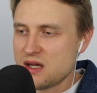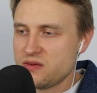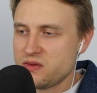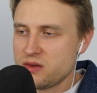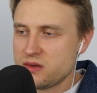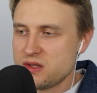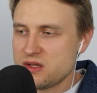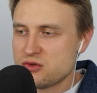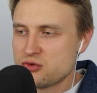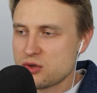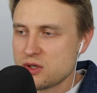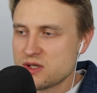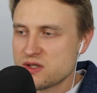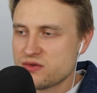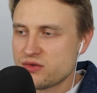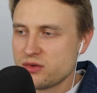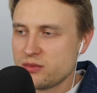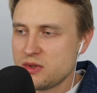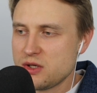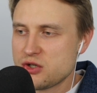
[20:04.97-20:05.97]
after this
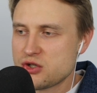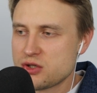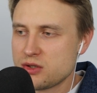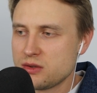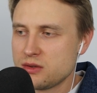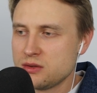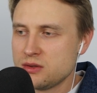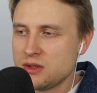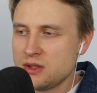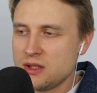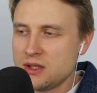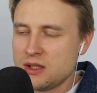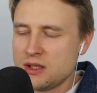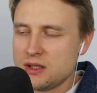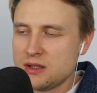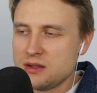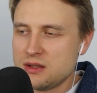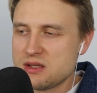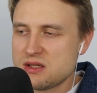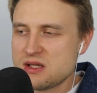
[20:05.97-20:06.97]
transformation,
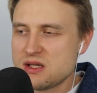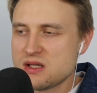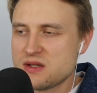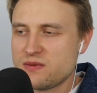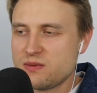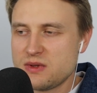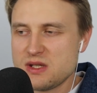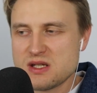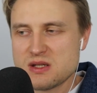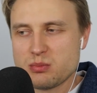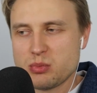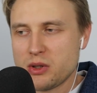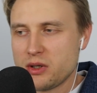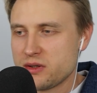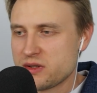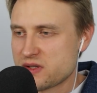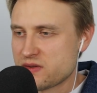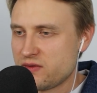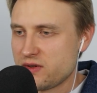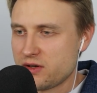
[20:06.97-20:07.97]
this
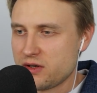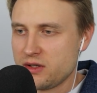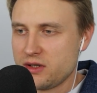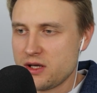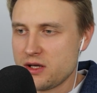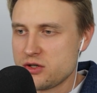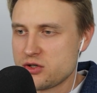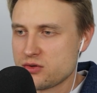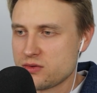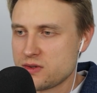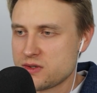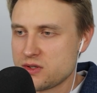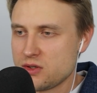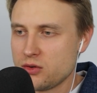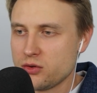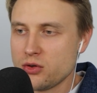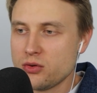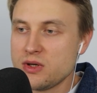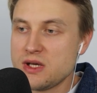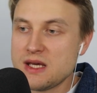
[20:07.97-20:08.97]
pawn is very dangerous.
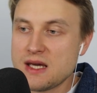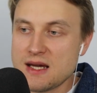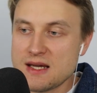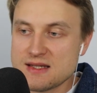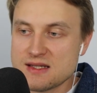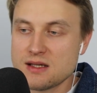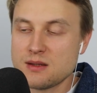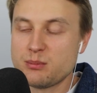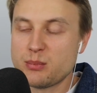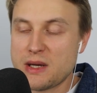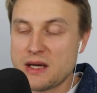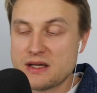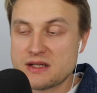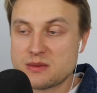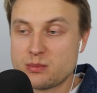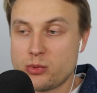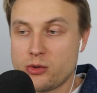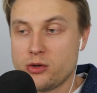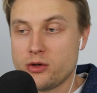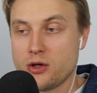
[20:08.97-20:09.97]
Although he has a
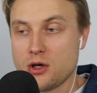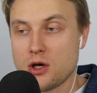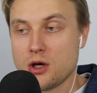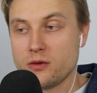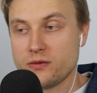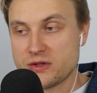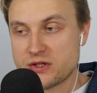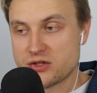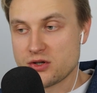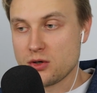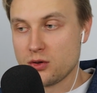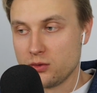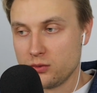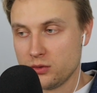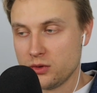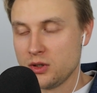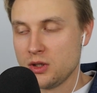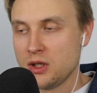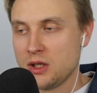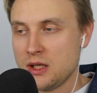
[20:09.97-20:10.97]
pass pawn of his
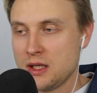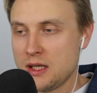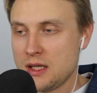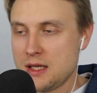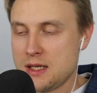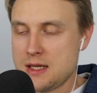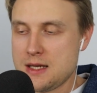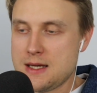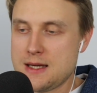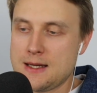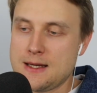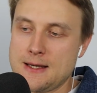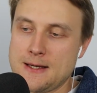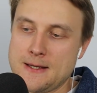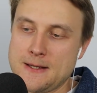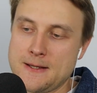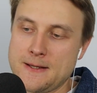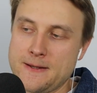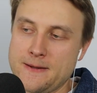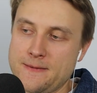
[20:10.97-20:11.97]
own,
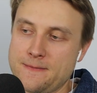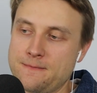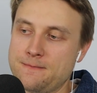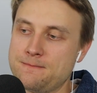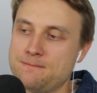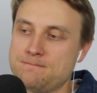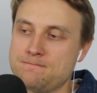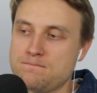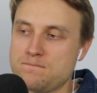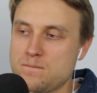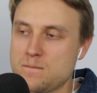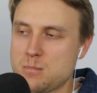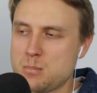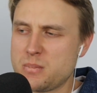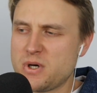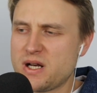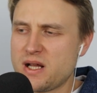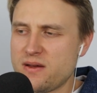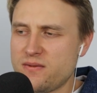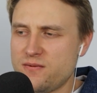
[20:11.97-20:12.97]

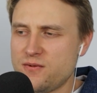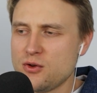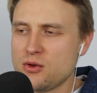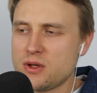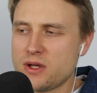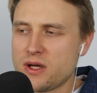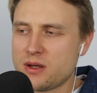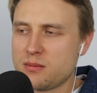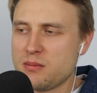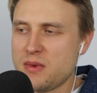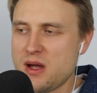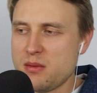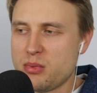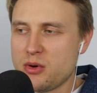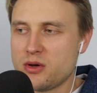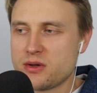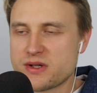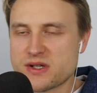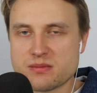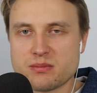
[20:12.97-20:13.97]
but I feel like my
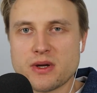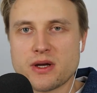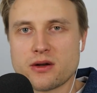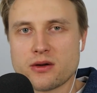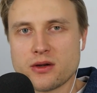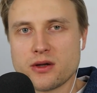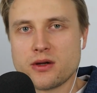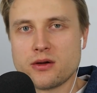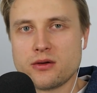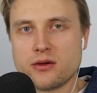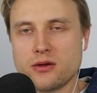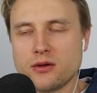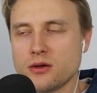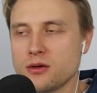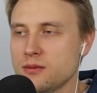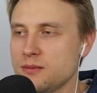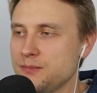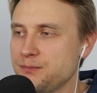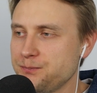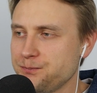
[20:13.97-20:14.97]
pawn is better
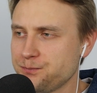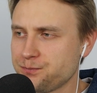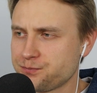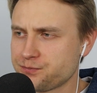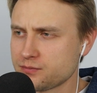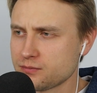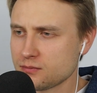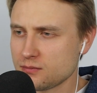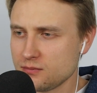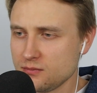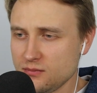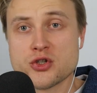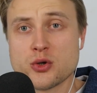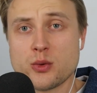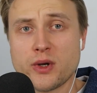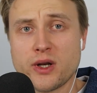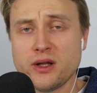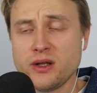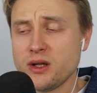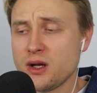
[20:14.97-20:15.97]
here. So
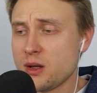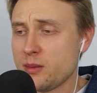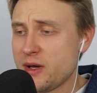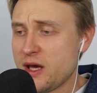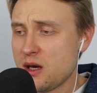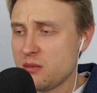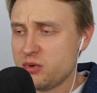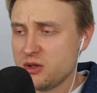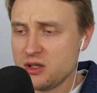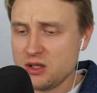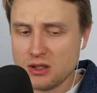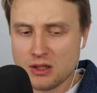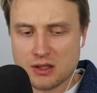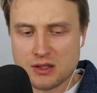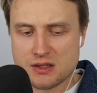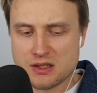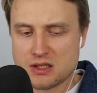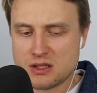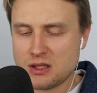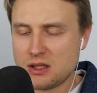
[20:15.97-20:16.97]
what ended up happening
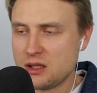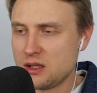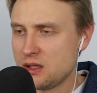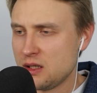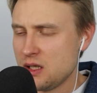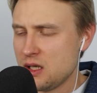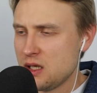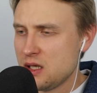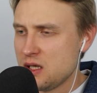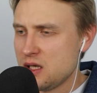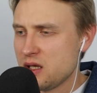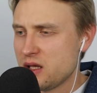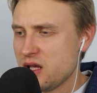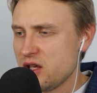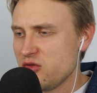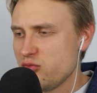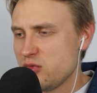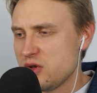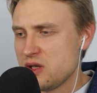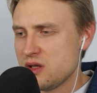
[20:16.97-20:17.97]
is that he
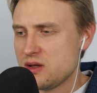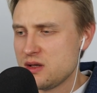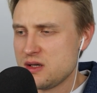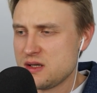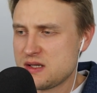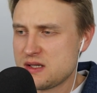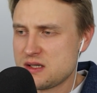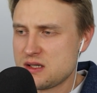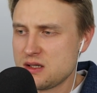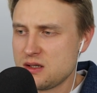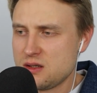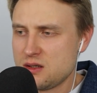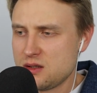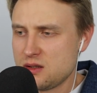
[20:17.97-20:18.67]
gave me this